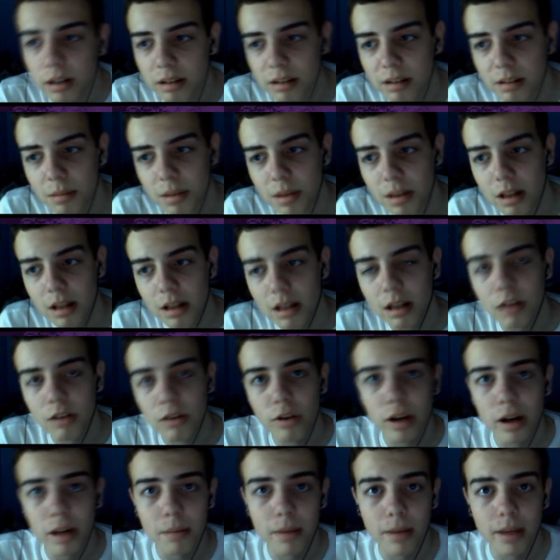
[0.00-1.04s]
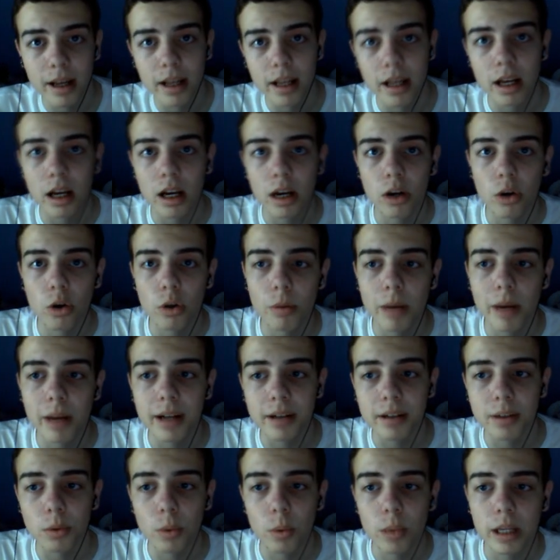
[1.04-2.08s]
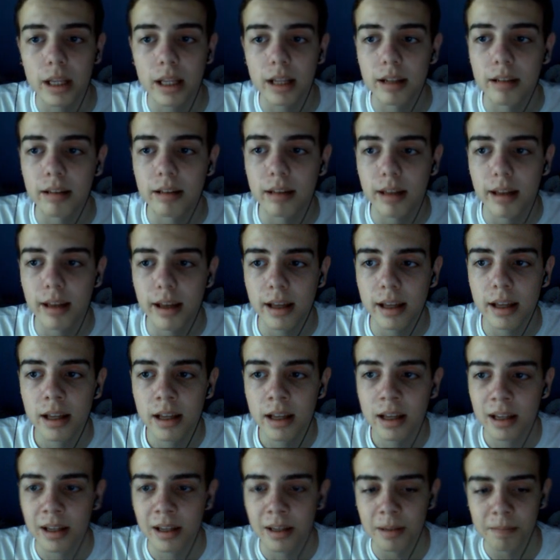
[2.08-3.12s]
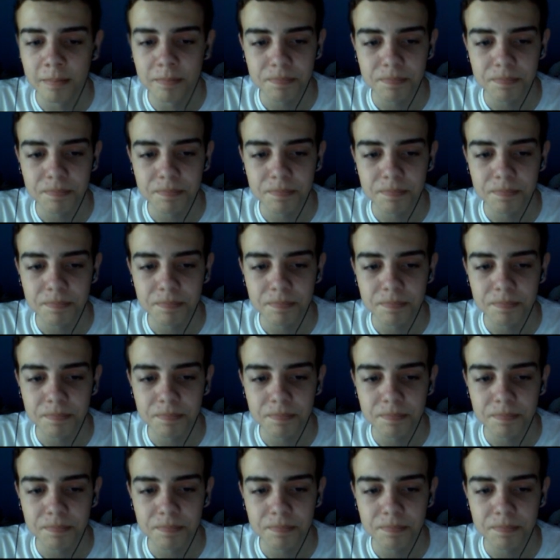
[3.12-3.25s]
You just see me creating my home and away kits here.